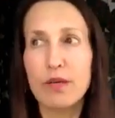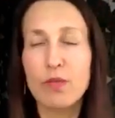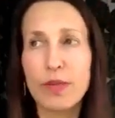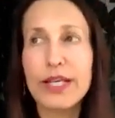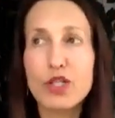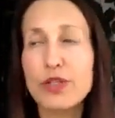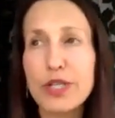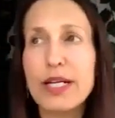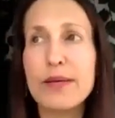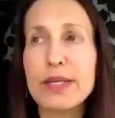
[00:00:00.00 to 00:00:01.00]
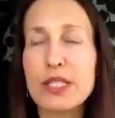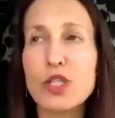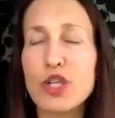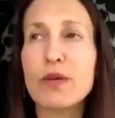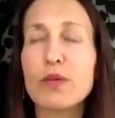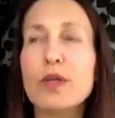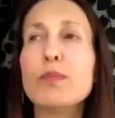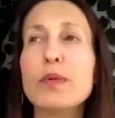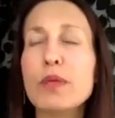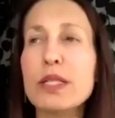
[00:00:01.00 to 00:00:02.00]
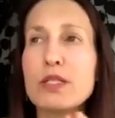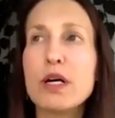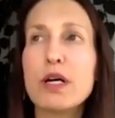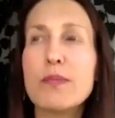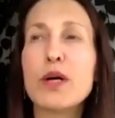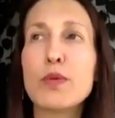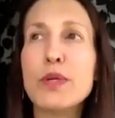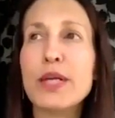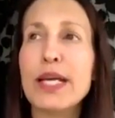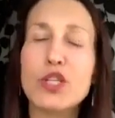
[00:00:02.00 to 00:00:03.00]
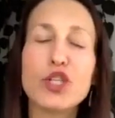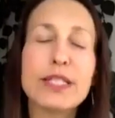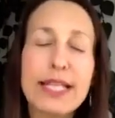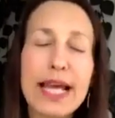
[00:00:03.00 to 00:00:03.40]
relational dynamics in general, but let's talk about communications.